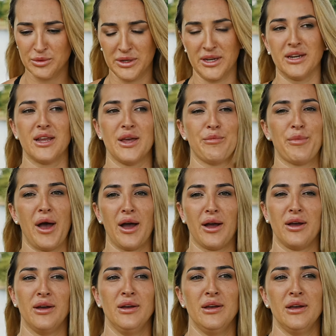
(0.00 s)
we did get
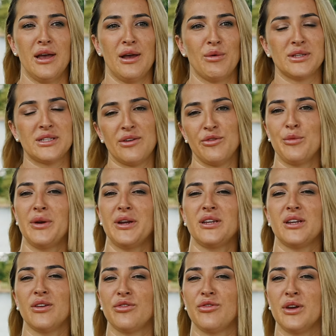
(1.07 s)
back, once everybody
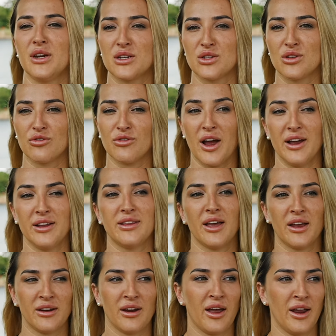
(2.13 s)
did finish the ride
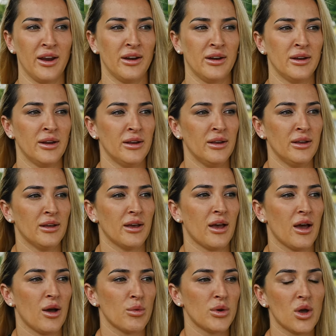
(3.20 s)
that night,
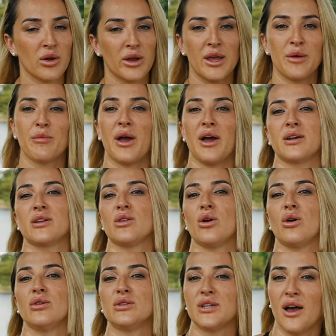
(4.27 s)
uh, we all came back to the
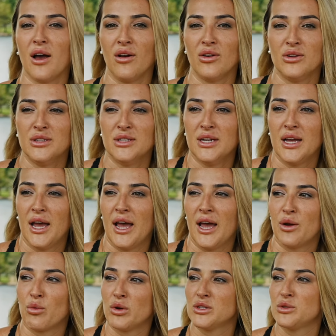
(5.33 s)
hotel.
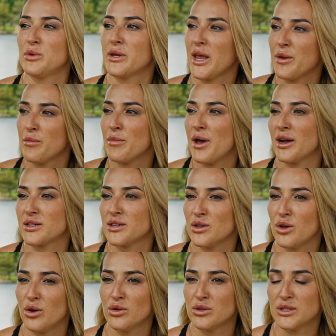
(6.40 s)
And once we came back to
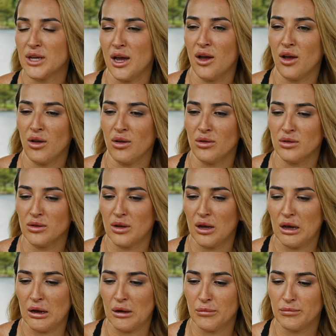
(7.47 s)
the hotel,
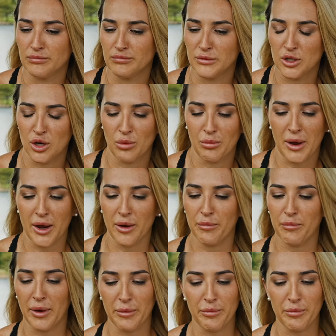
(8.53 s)
um, you know, my, my